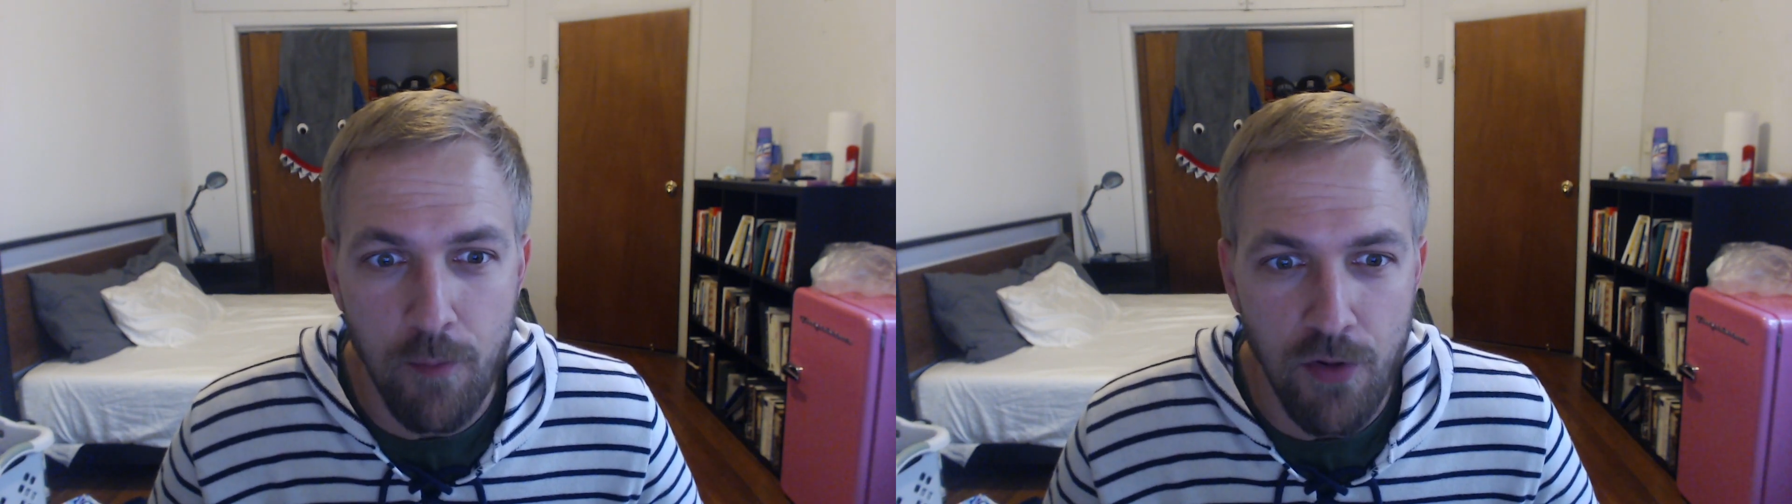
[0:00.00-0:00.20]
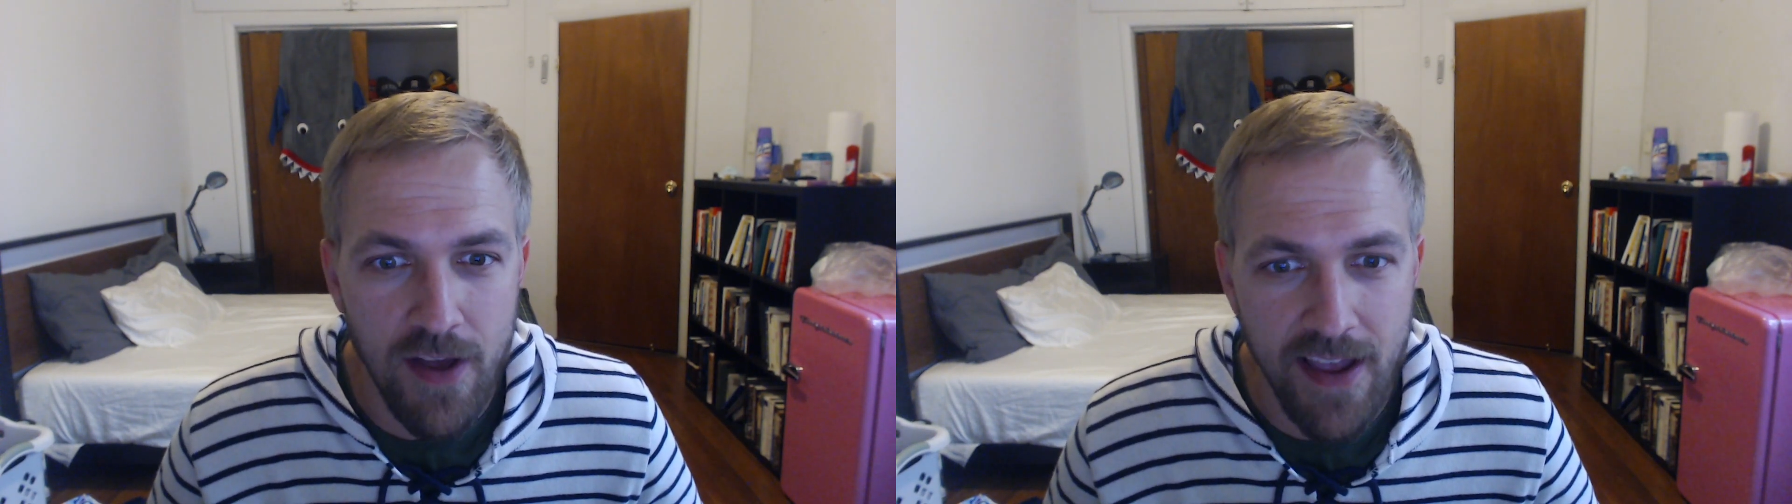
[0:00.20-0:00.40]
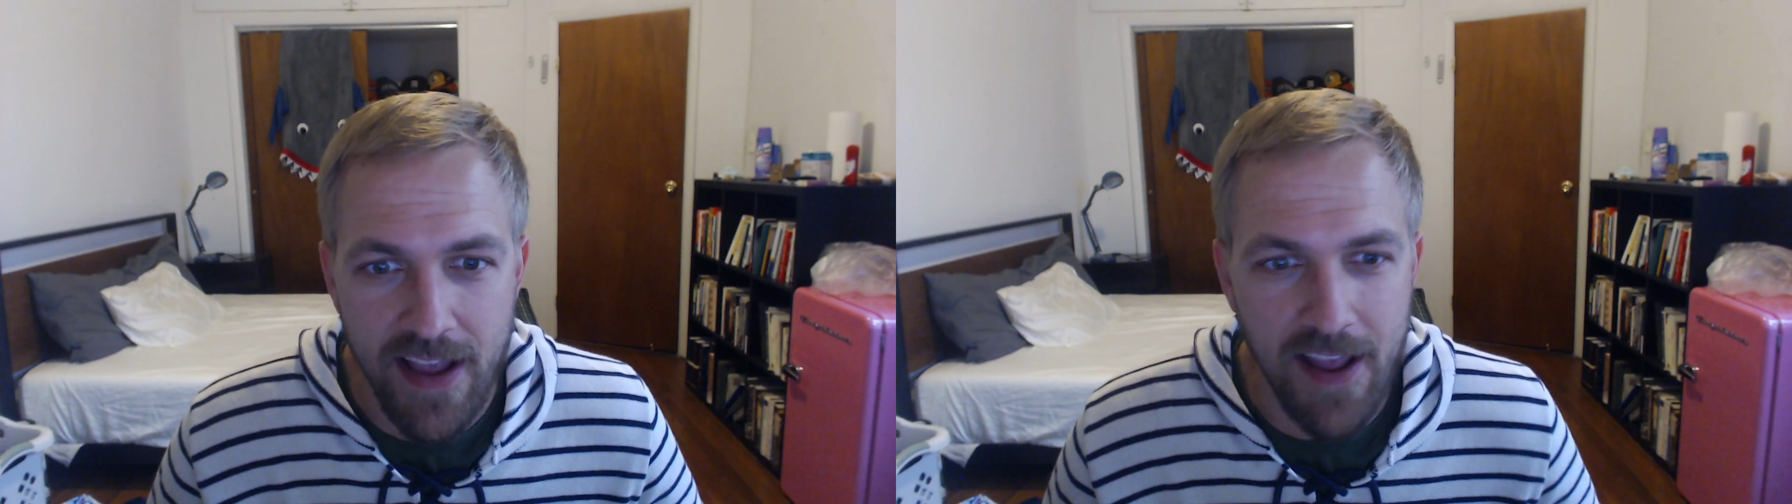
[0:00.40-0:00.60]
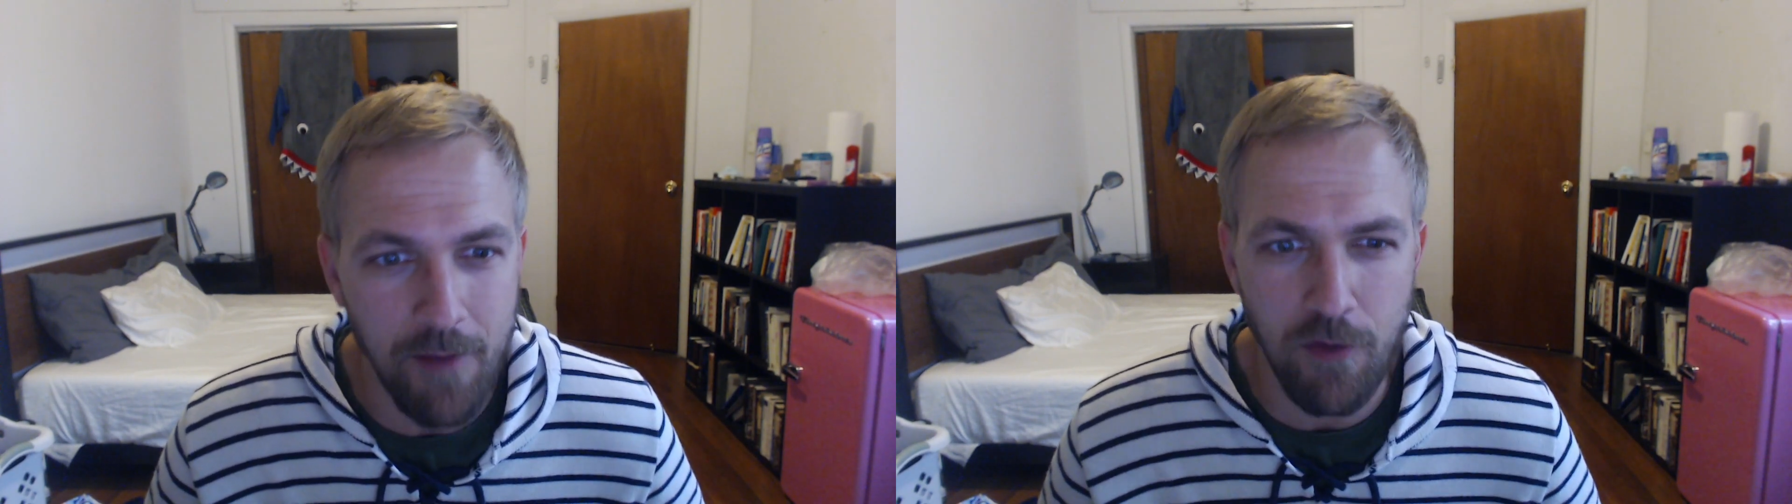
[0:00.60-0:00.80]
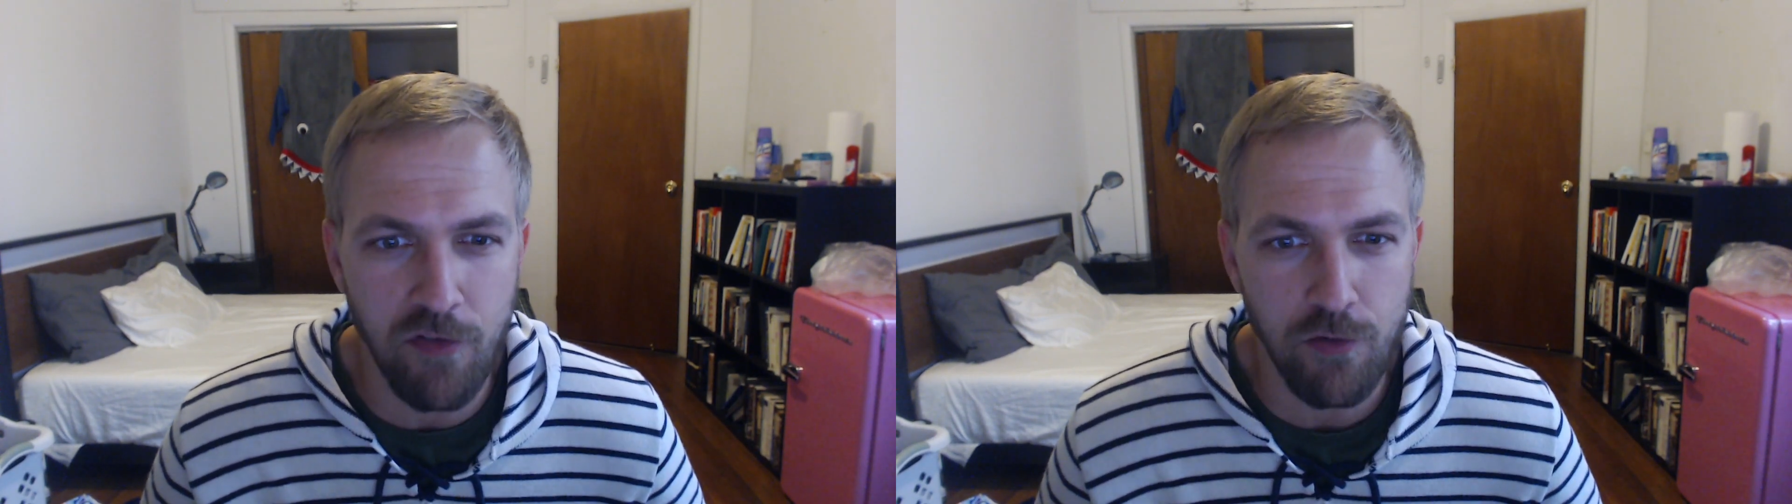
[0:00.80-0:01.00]
to play
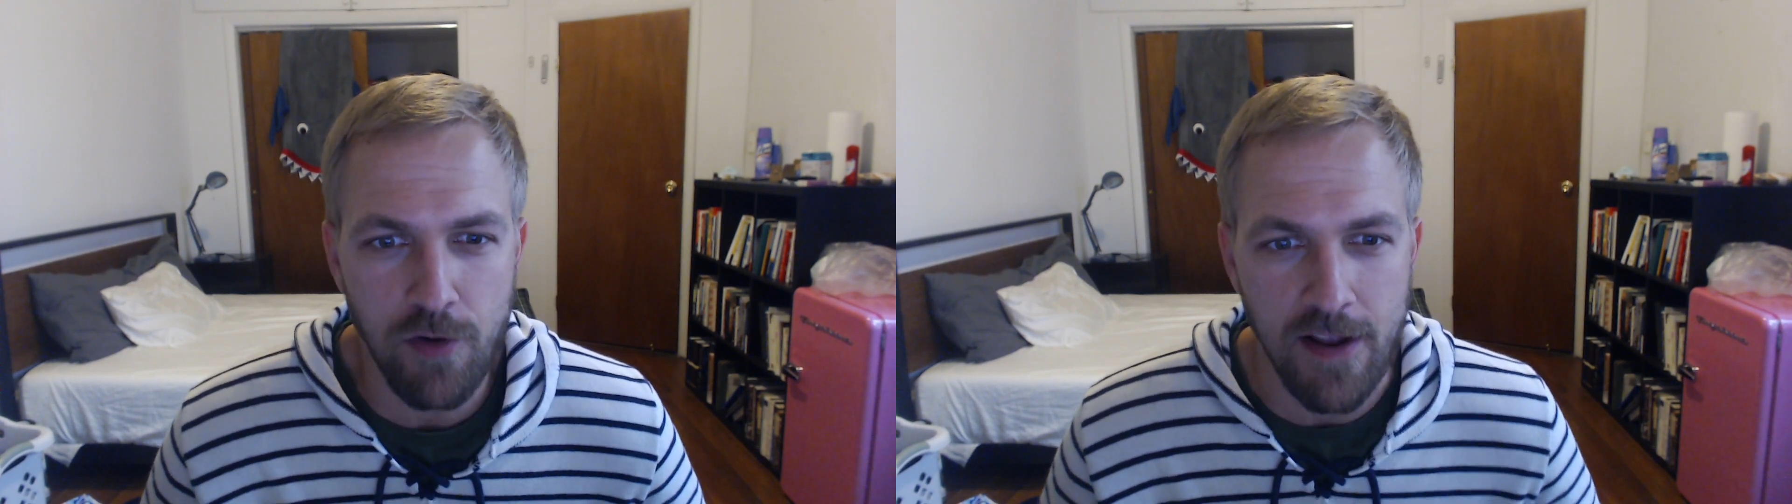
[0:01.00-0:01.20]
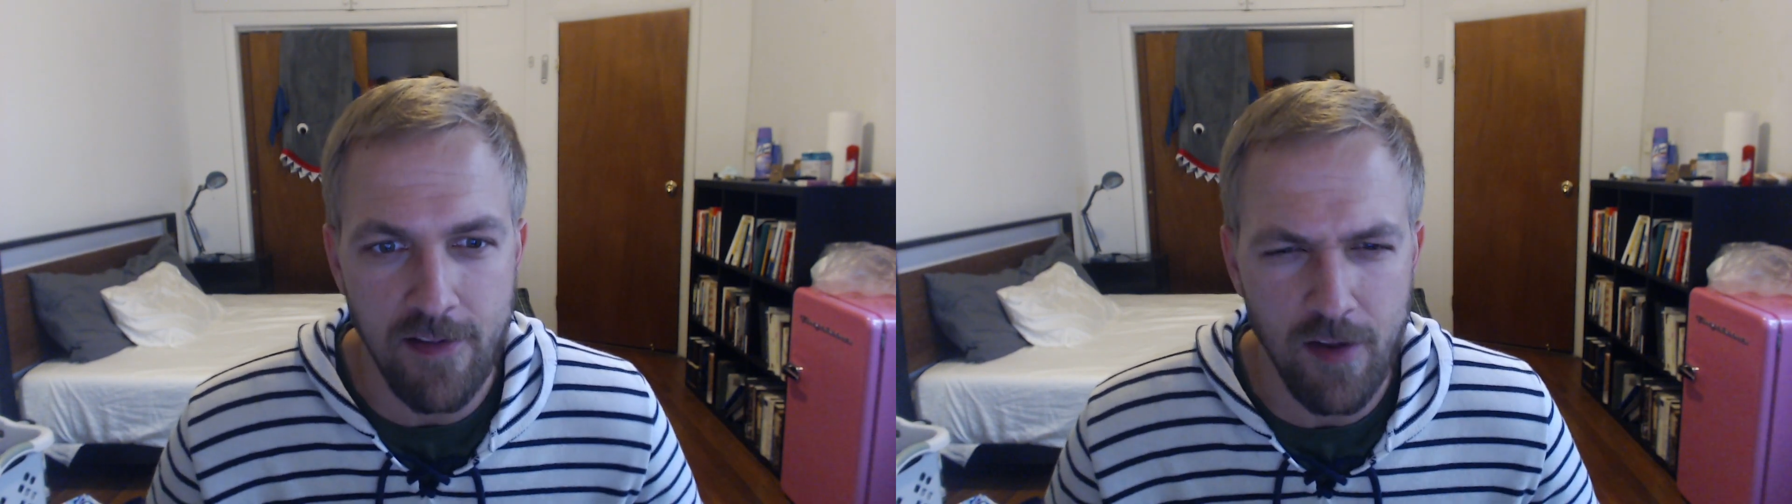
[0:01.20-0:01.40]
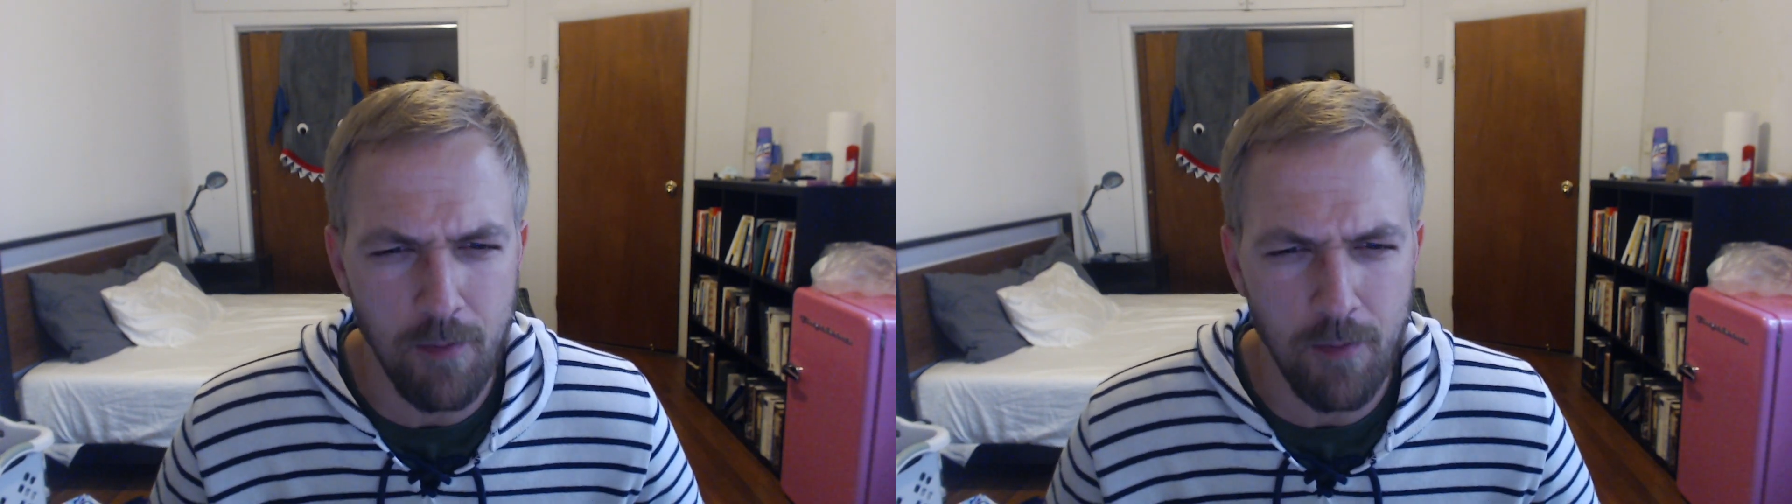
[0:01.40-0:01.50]
in the streets,